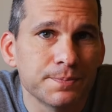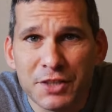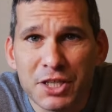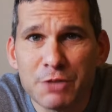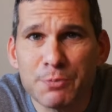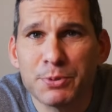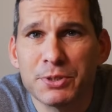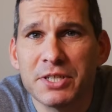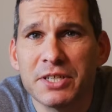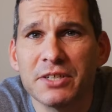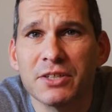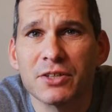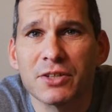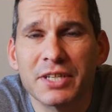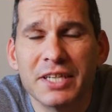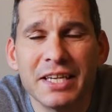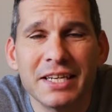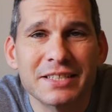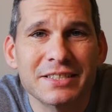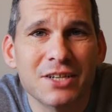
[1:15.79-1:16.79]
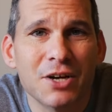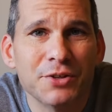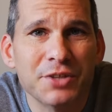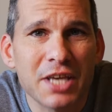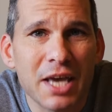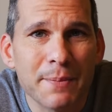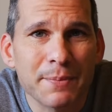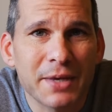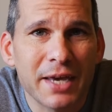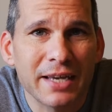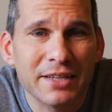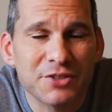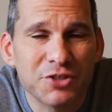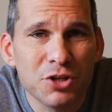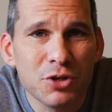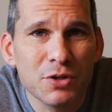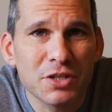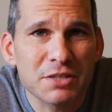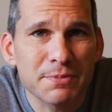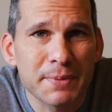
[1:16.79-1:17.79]
This particular kit is called the
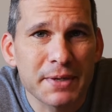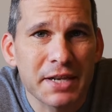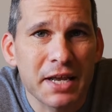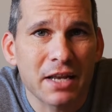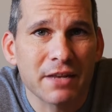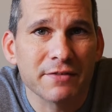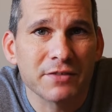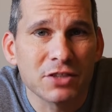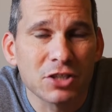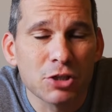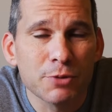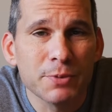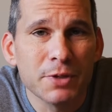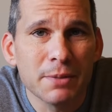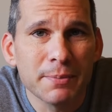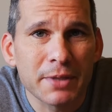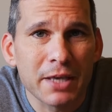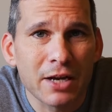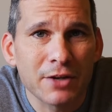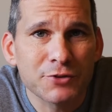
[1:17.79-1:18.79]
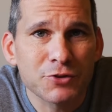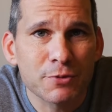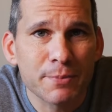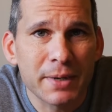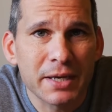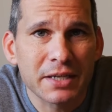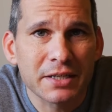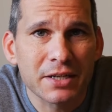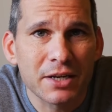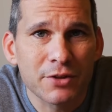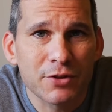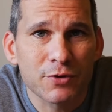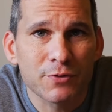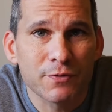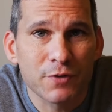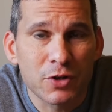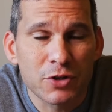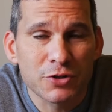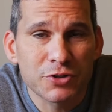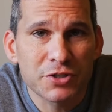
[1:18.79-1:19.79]
MK2. It's made out of aluminum. They also make another
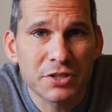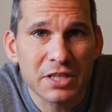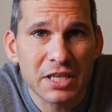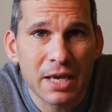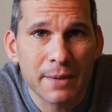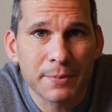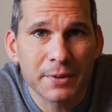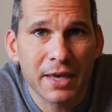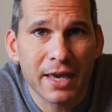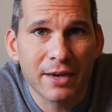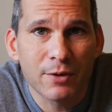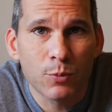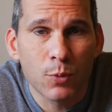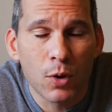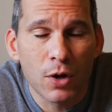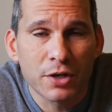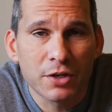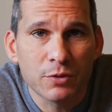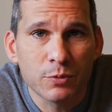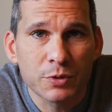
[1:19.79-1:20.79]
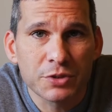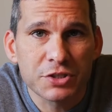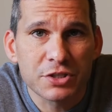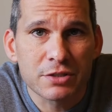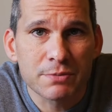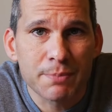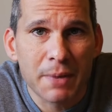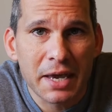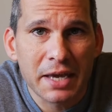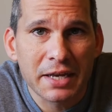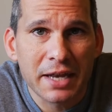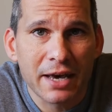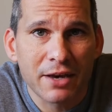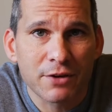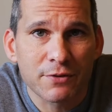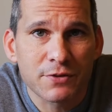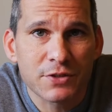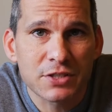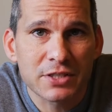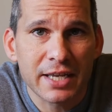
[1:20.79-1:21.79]
version, the MK1, which is made
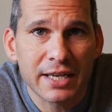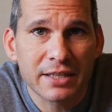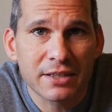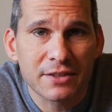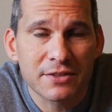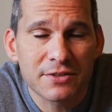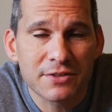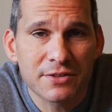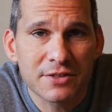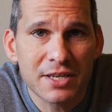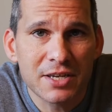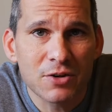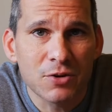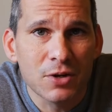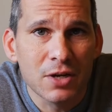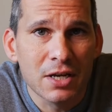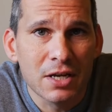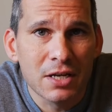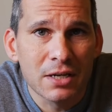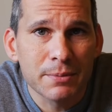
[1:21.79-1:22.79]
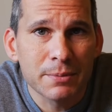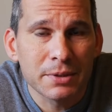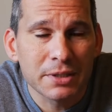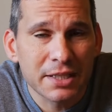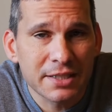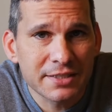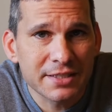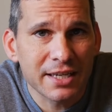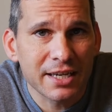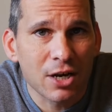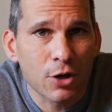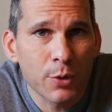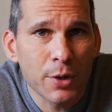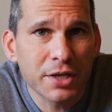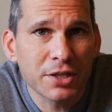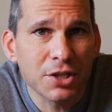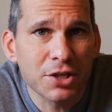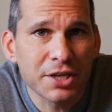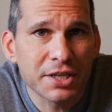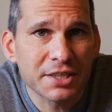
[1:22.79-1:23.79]
out of stainless steel. But let's take a
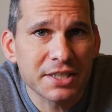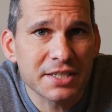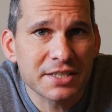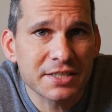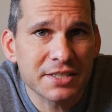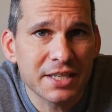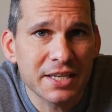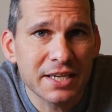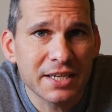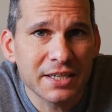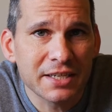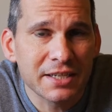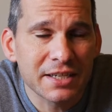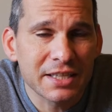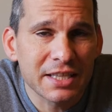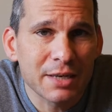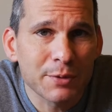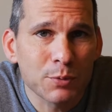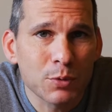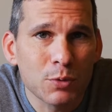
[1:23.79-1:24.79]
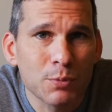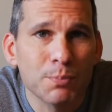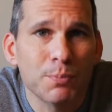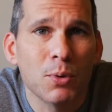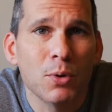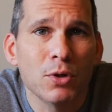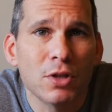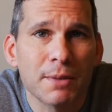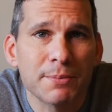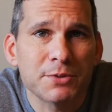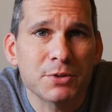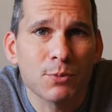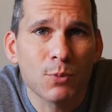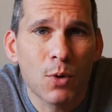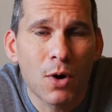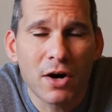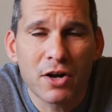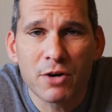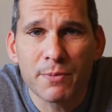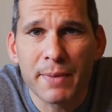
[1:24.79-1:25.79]
quick look at this thing and then we'll boil up some
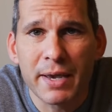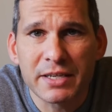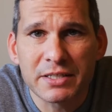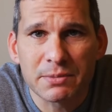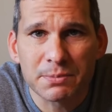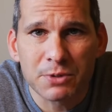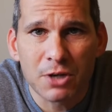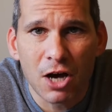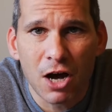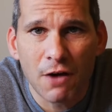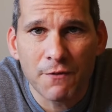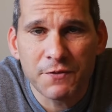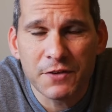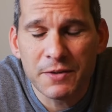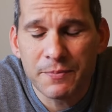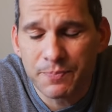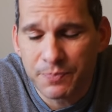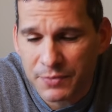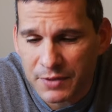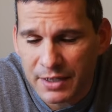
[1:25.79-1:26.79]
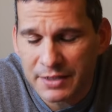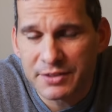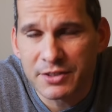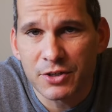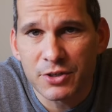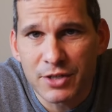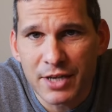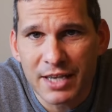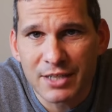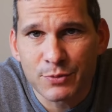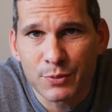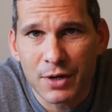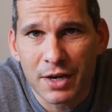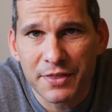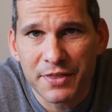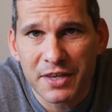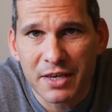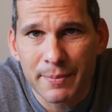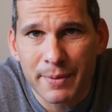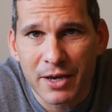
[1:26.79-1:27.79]
water, make some coffee, and tell you guys what I
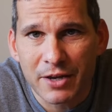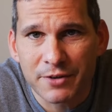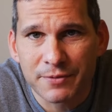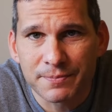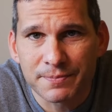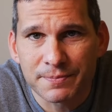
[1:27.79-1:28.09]
think about it.